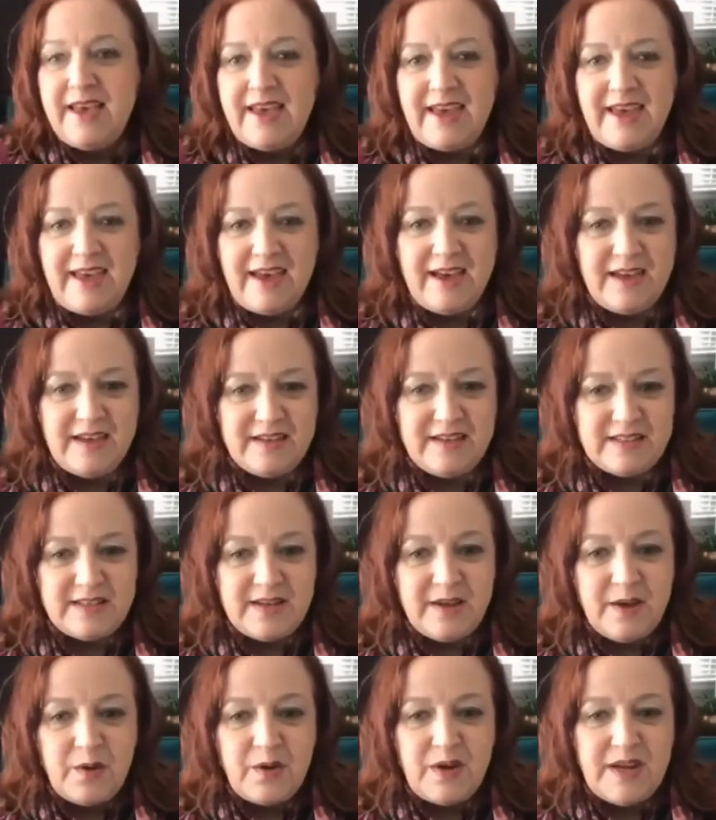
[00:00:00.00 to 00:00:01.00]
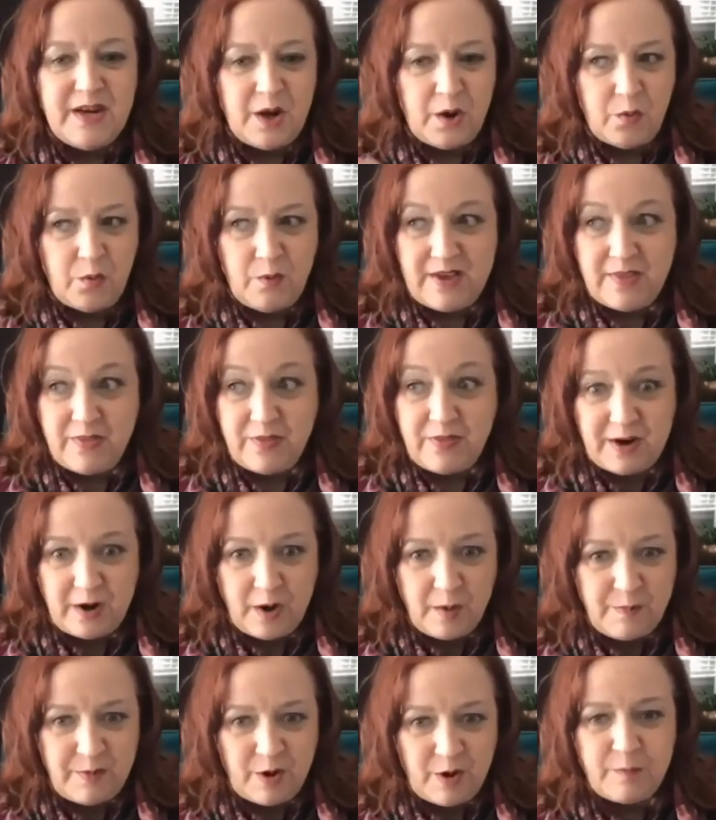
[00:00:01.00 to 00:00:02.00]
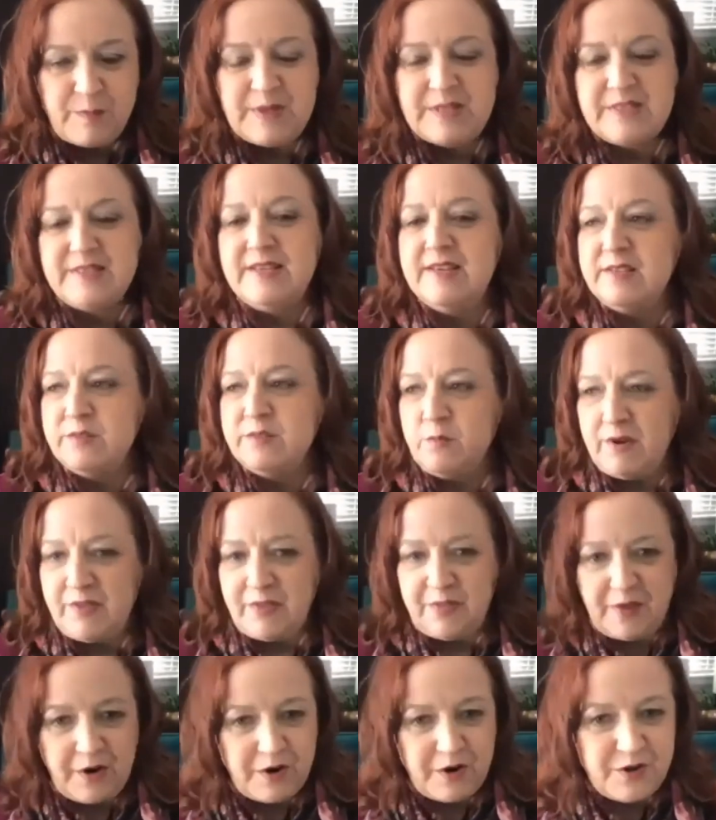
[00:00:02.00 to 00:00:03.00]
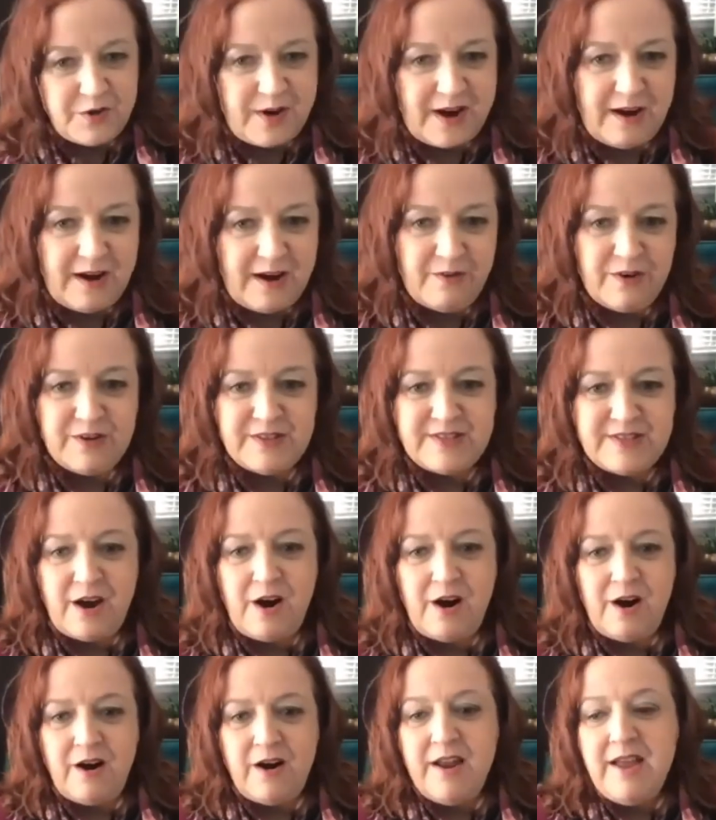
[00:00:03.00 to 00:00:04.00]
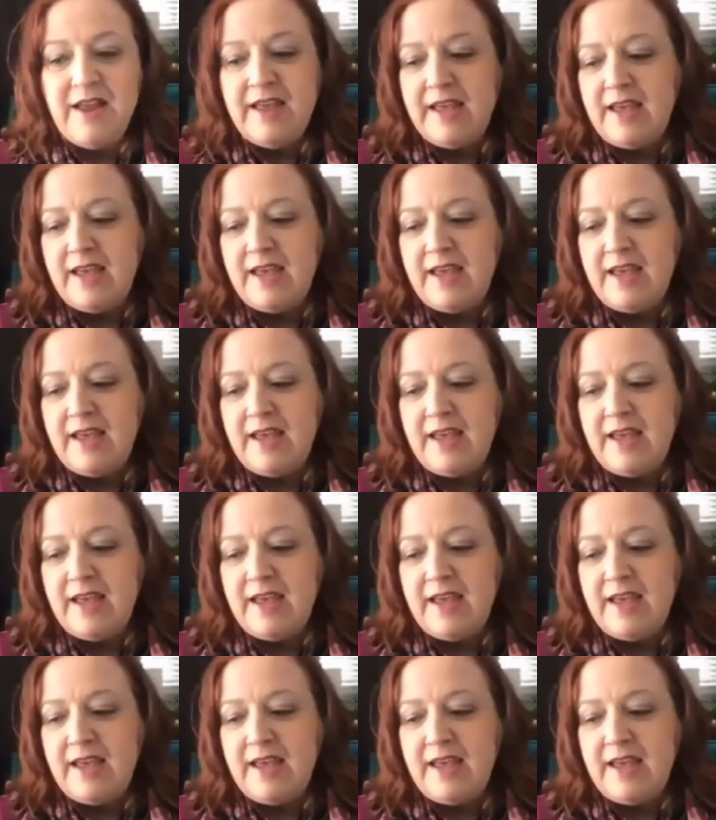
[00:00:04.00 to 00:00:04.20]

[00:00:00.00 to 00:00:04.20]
and what their purpose is, what their drivers are,